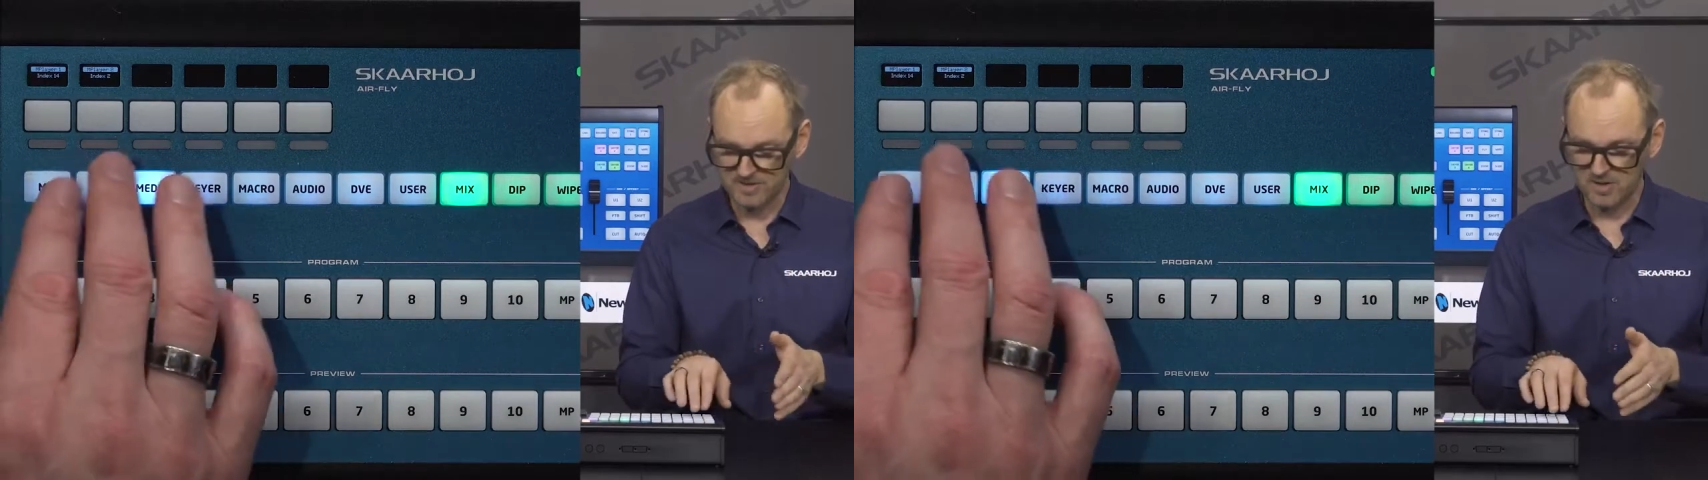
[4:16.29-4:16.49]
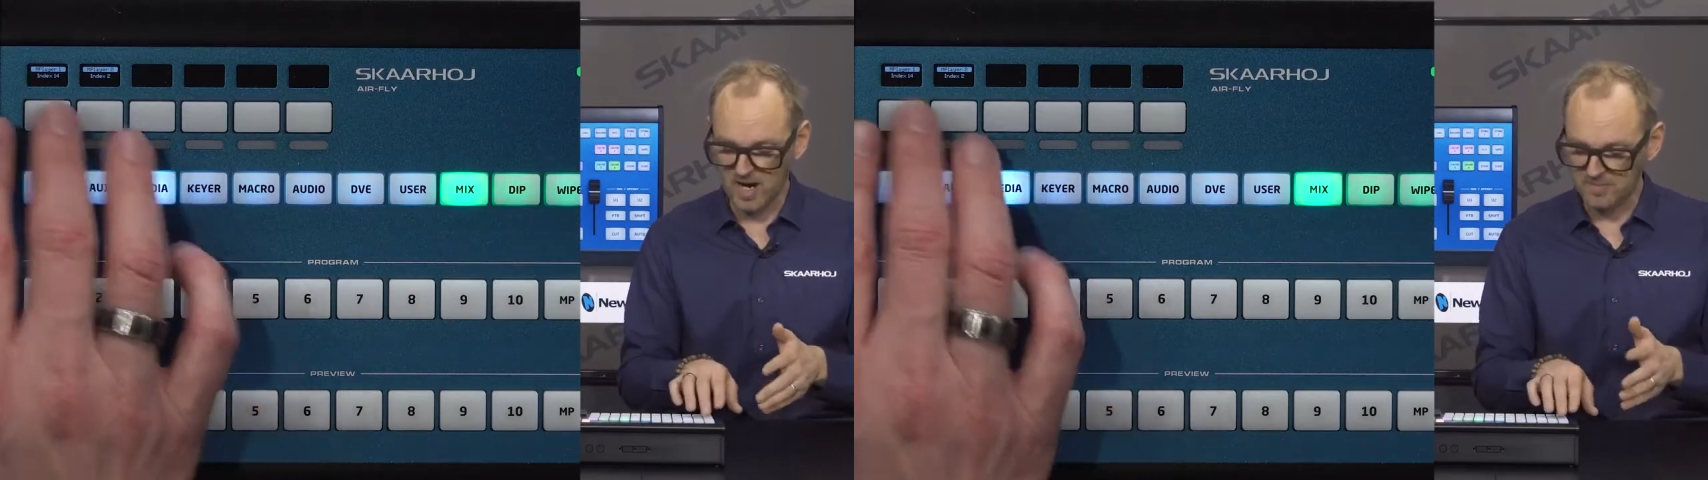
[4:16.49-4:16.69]

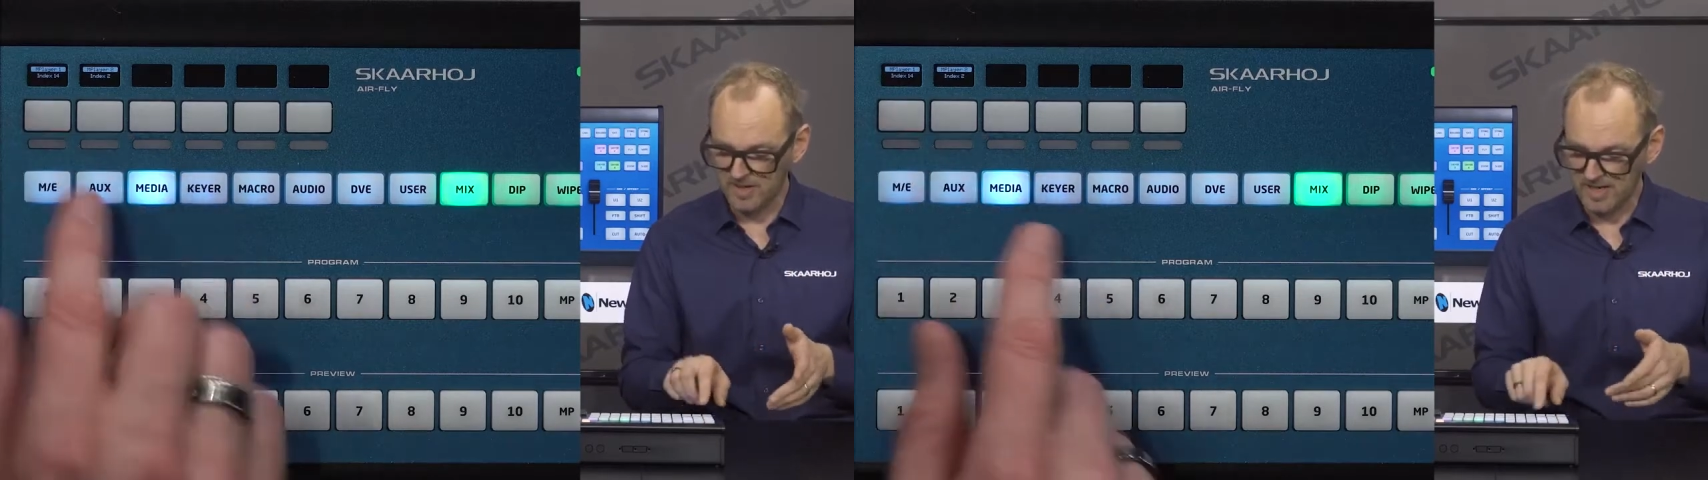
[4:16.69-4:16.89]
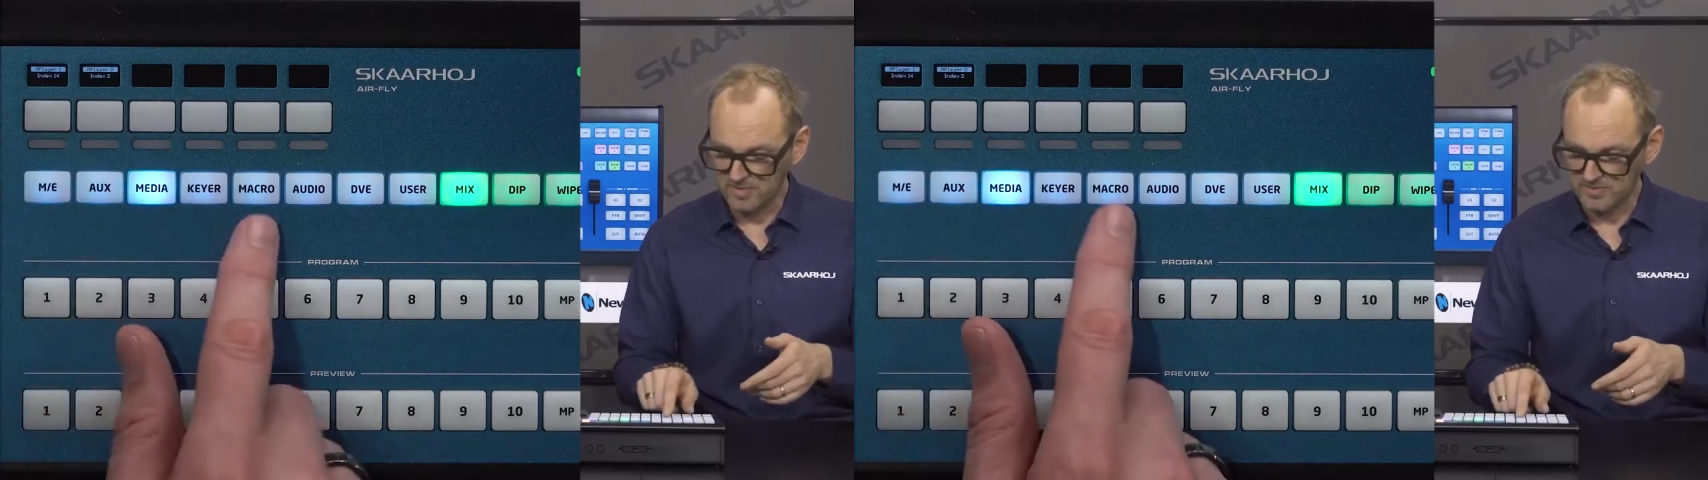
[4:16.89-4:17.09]
so I'm
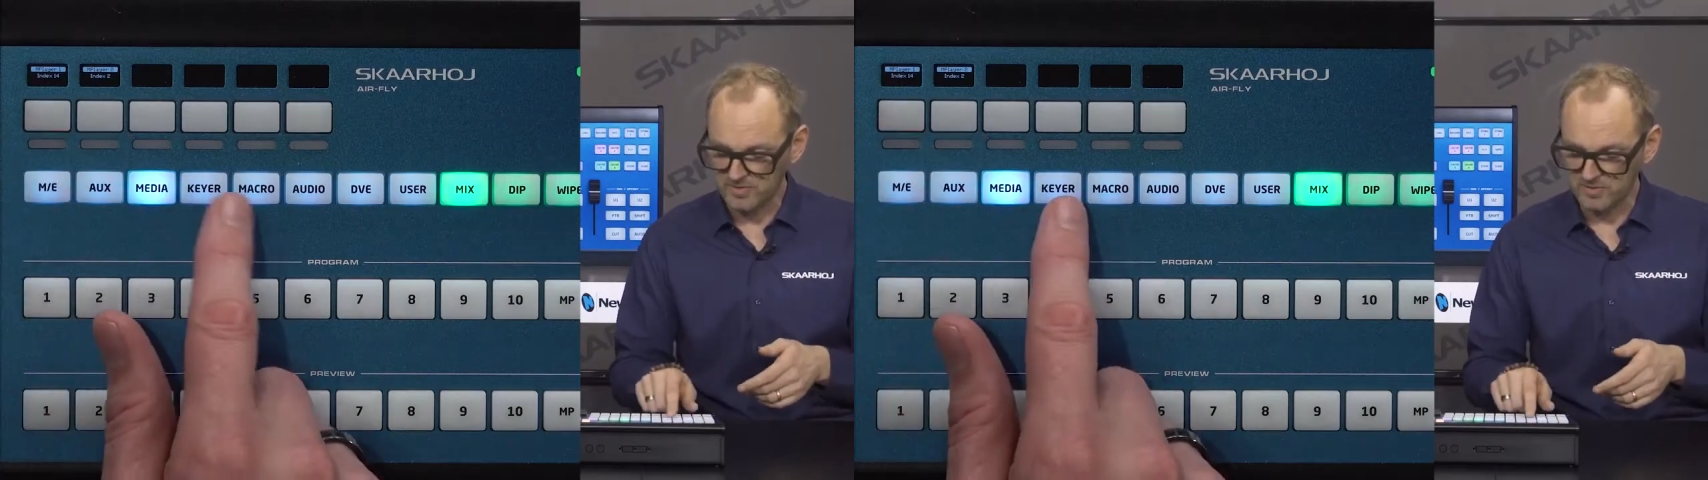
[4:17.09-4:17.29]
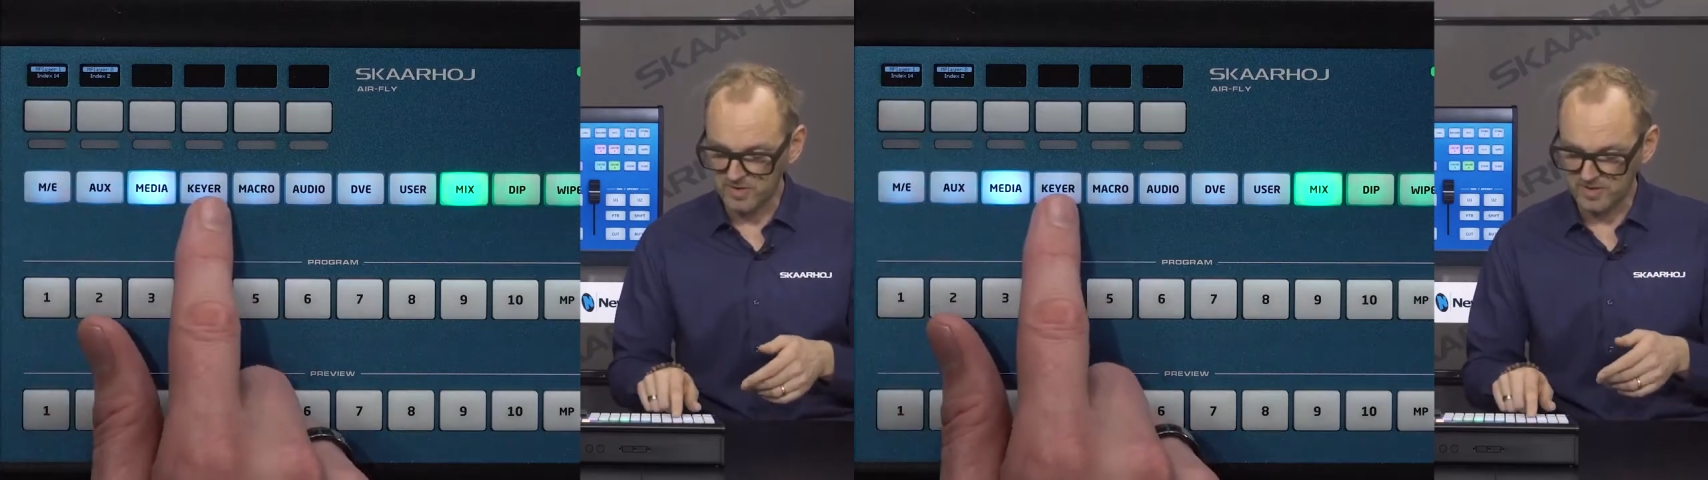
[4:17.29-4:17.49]
not able
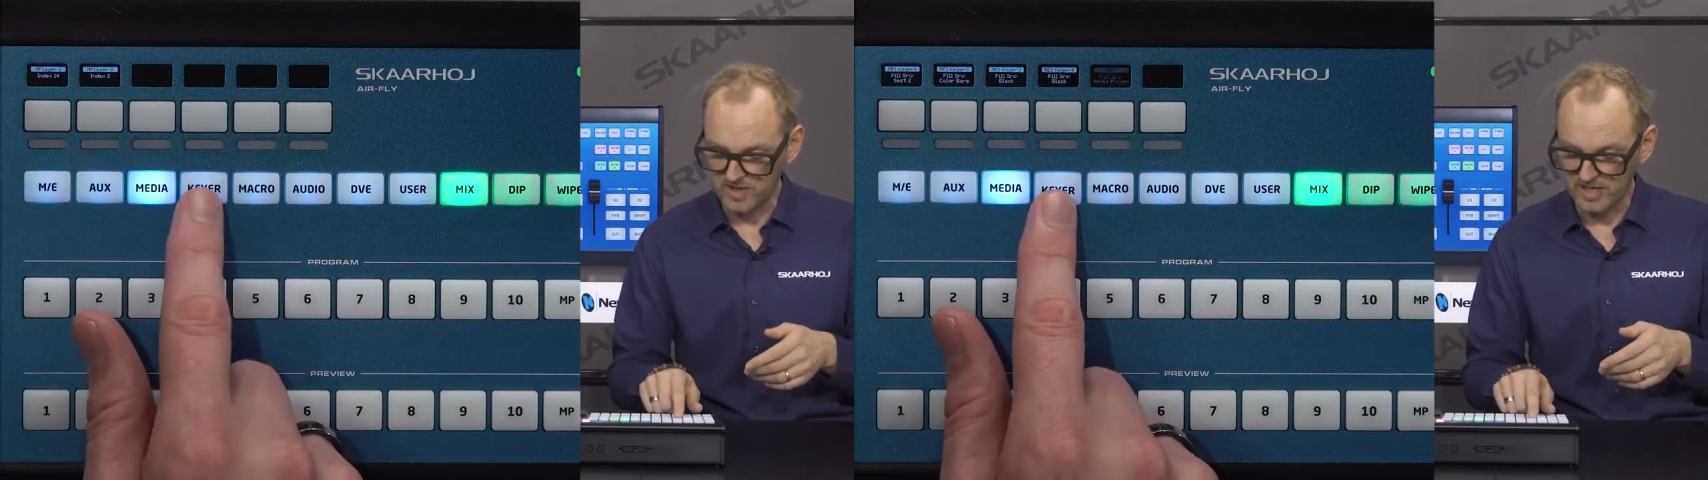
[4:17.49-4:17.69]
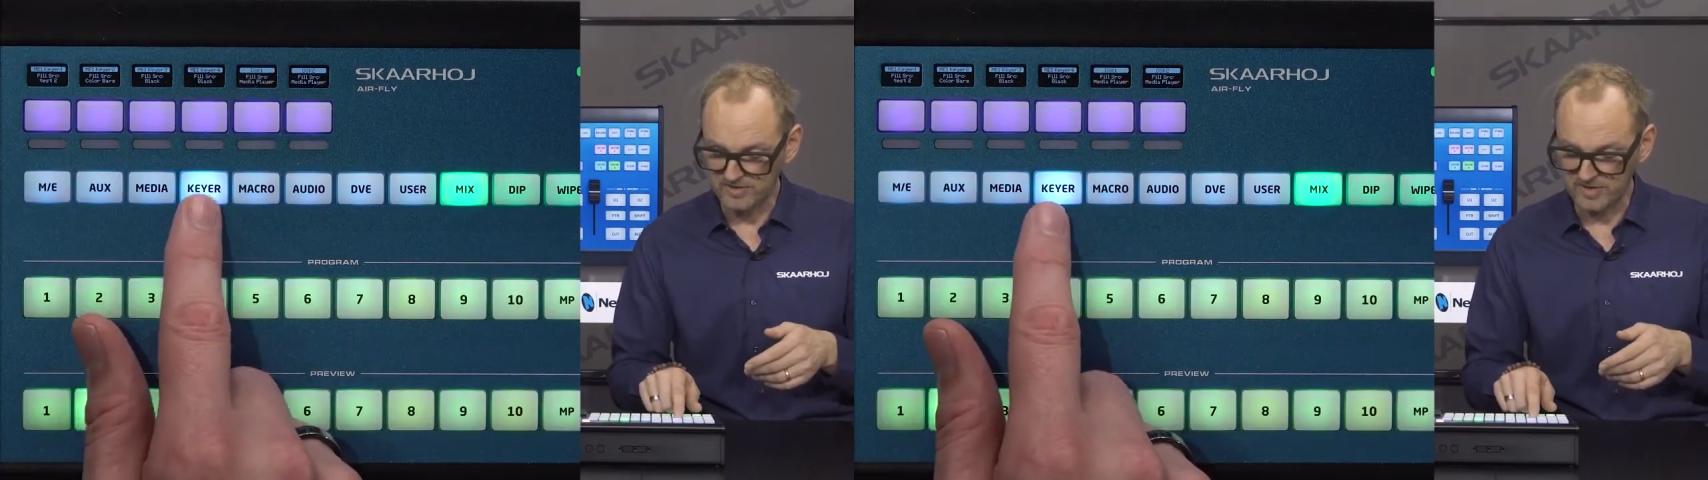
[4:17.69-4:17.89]
to do it
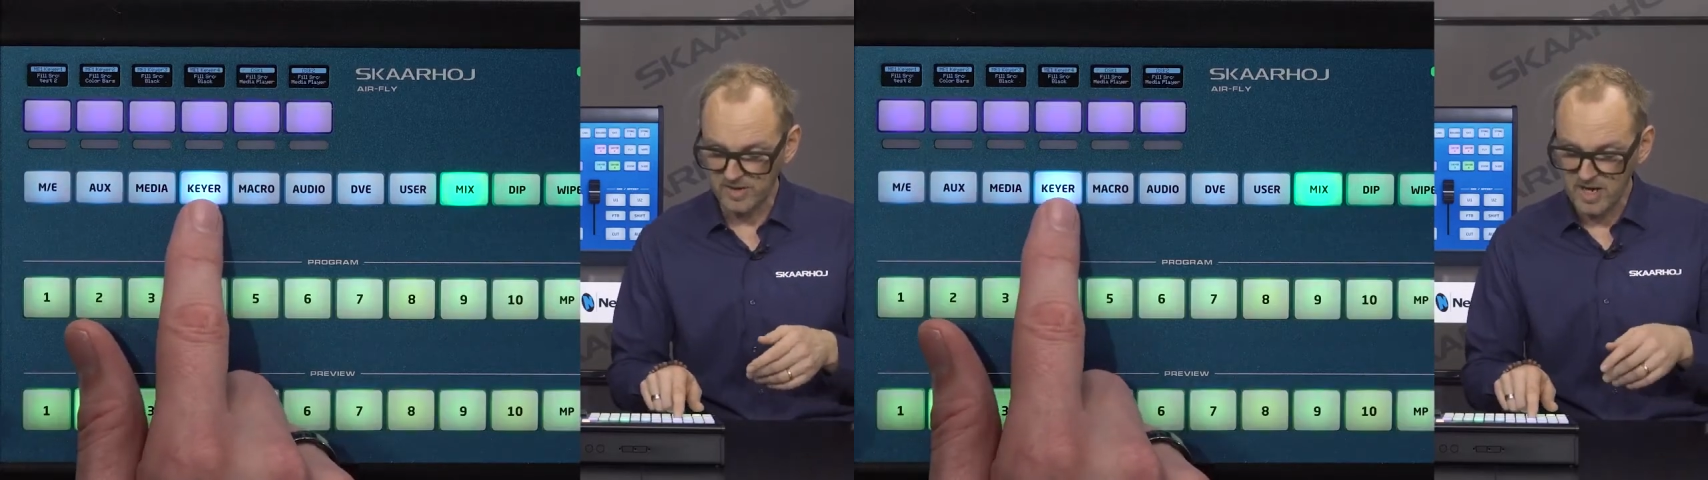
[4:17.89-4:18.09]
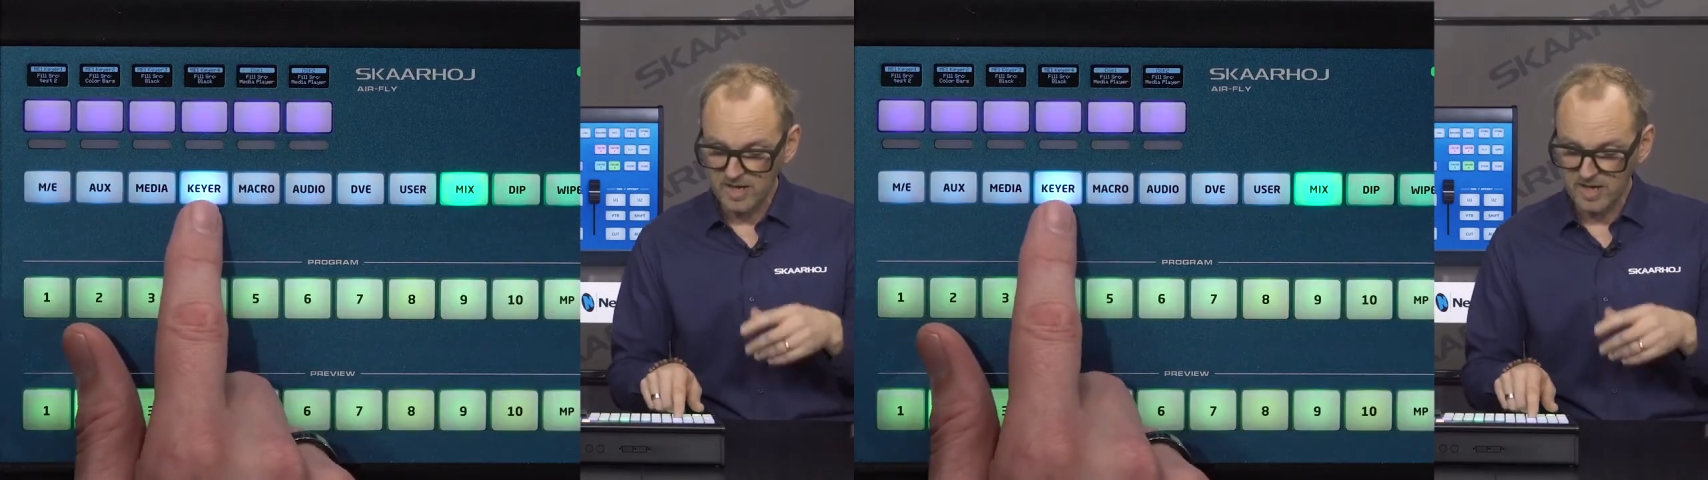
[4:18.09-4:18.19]
right here.